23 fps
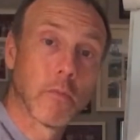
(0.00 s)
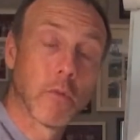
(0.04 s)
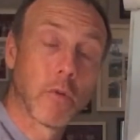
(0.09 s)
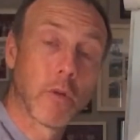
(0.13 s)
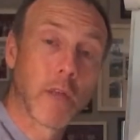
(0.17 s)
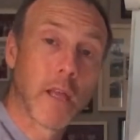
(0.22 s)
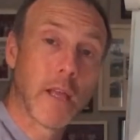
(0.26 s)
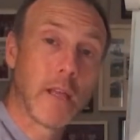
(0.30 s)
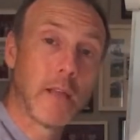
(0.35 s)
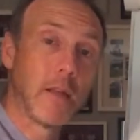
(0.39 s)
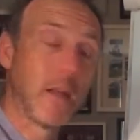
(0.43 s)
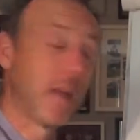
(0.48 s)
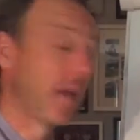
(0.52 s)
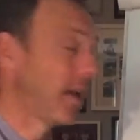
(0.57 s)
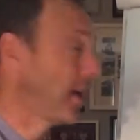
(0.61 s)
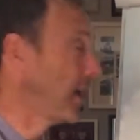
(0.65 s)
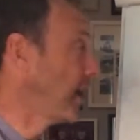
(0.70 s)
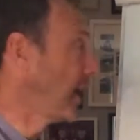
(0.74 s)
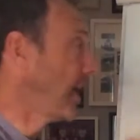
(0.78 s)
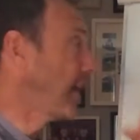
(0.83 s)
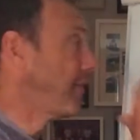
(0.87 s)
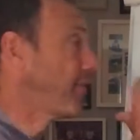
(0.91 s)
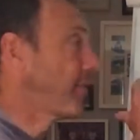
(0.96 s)
Okay?
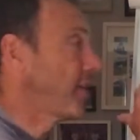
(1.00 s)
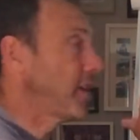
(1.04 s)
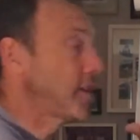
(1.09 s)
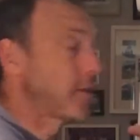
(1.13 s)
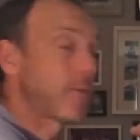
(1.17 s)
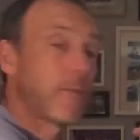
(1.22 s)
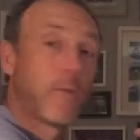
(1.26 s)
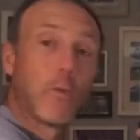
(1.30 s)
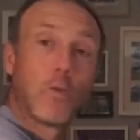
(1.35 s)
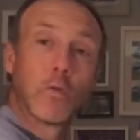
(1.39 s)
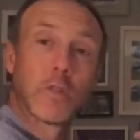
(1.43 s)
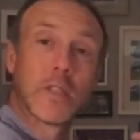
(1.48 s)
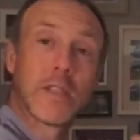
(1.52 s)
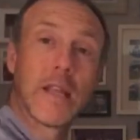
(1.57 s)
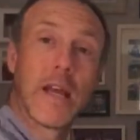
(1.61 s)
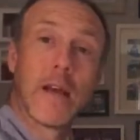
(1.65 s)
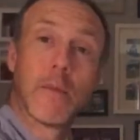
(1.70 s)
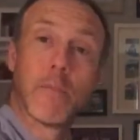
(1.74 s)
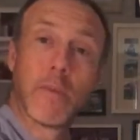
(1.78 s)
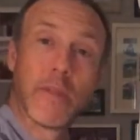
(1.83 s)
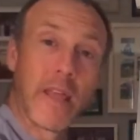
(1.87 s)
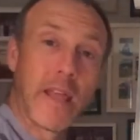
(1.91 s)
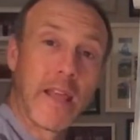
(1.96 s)
If this falls
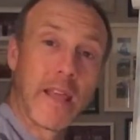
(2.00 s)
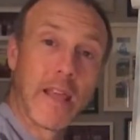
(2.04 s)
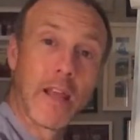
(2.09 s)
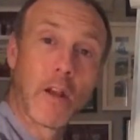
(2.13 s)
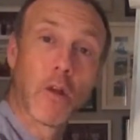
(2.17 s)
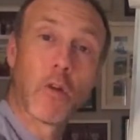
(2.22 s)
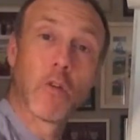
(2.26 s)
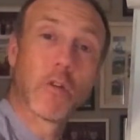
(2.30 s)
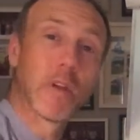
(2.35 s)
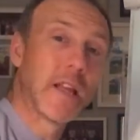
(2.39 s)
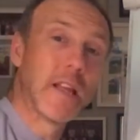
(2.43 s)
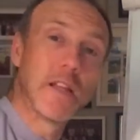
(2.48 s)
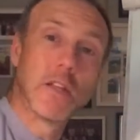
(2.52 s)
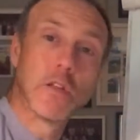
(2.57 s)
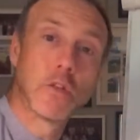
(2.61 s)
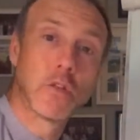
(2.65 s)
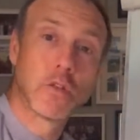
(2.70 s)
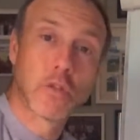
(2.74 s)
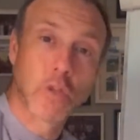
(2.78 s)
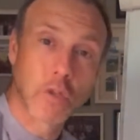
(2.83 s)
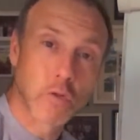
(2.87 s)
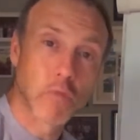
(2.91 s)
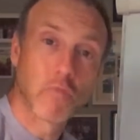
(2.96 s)
down but they get on, it
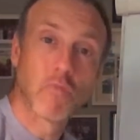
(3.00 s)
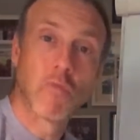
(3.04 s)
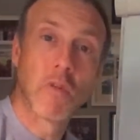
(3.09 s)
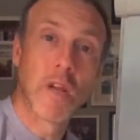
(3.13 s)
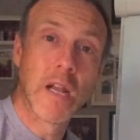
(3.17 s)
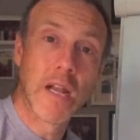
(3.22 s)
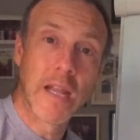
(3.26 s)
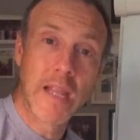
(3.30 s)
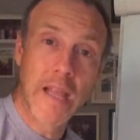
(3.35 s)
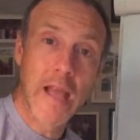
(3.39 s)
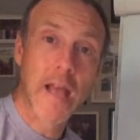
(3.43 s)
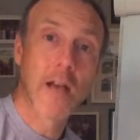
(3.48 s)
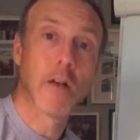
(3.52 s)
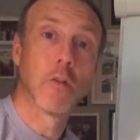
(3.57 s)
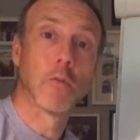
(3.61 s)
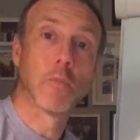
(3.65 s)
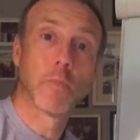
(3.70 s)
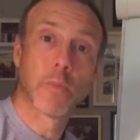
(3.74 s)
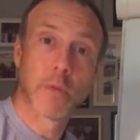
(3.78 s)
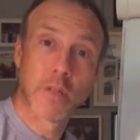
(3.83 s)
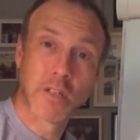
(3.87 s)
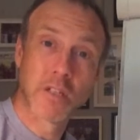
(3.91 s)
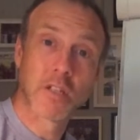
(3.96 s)
doesn't really
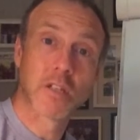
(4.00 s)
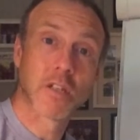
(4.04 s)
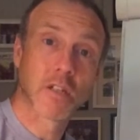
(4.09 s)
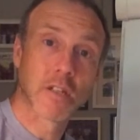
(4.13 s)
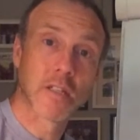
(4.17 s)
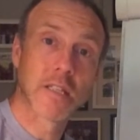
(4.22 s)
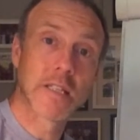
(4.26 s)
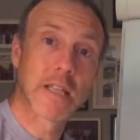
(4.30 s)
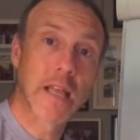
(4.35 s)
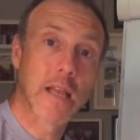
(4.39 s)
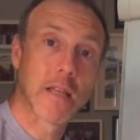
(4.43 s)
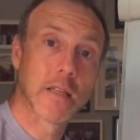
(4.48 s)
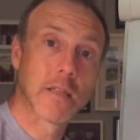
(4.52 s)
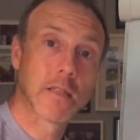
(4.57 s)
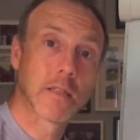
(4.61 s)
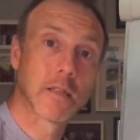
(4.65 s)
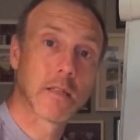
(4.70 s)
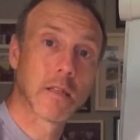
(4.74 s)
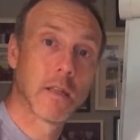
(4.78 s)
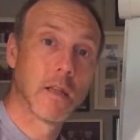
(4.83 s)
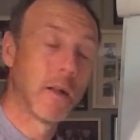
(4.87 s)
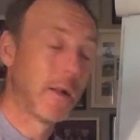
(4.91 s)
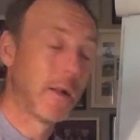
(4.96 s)
help success.